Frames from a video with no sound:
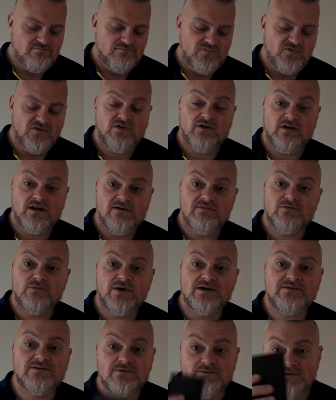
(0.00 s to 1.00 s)
So you'll have to
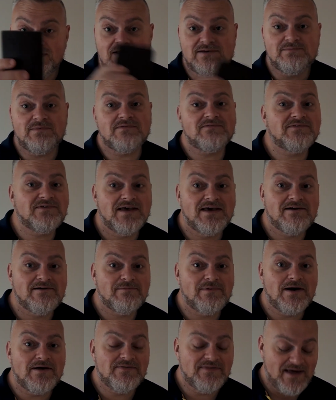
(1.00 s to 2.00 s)
wait till next month to hear
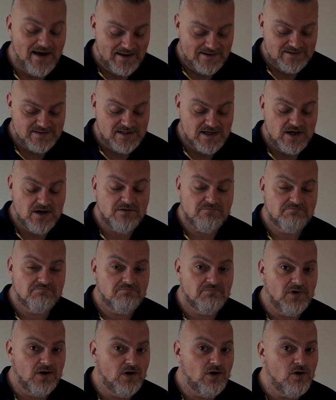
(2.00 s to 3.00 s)
about that
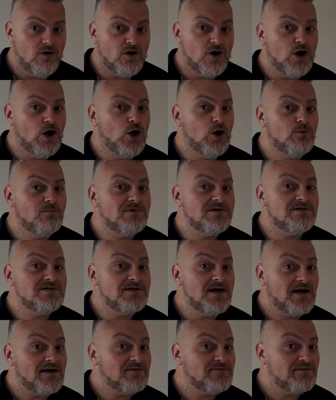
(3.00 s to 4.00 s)
Loch Lomond
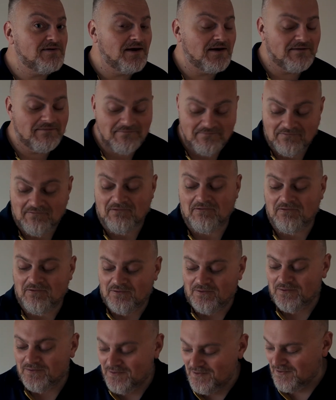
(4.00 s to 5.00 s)
tasting.
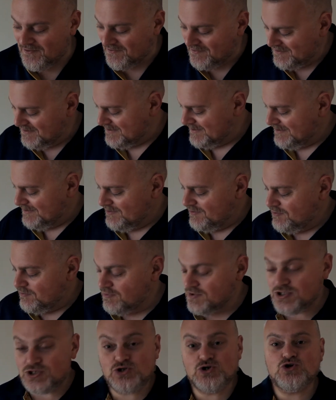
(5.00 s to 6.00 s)

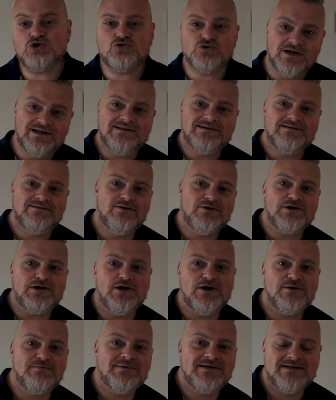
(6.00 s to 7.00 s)
What a treat Loch
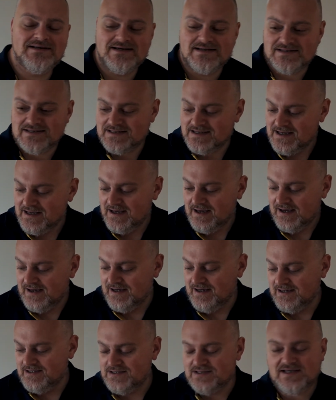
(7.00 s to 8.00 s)
Lomond is.
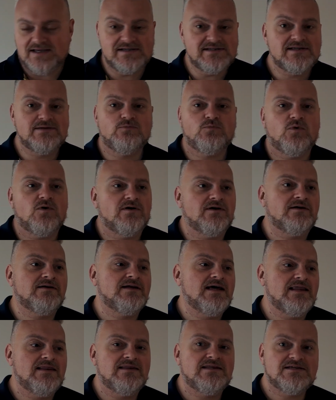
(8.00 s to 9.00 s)
Tasted
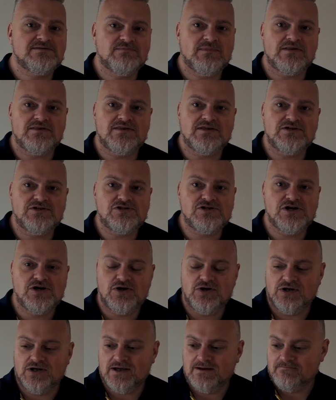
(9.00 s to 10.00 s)
one this month in
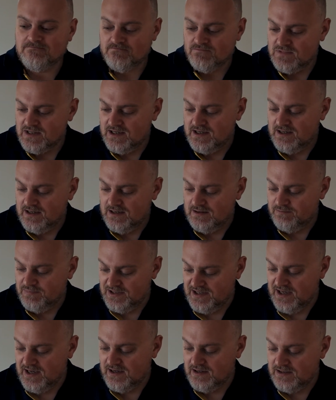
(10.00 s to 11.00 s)
June. But
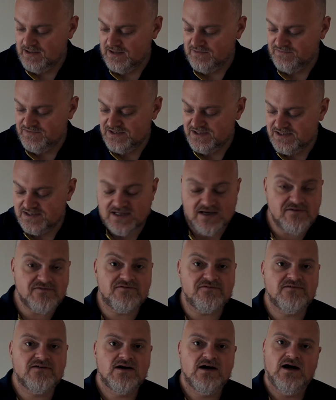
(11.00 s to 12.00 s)
yeah, lovely
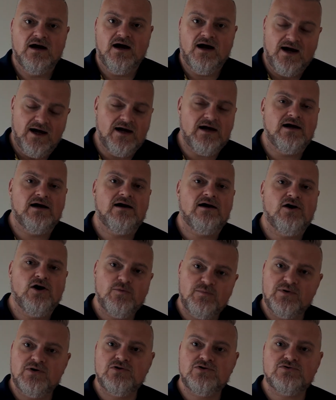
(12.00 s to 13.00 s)
stuff.
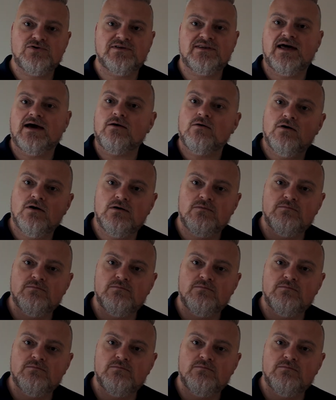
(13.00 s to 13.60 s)
Hope you enjoyed that.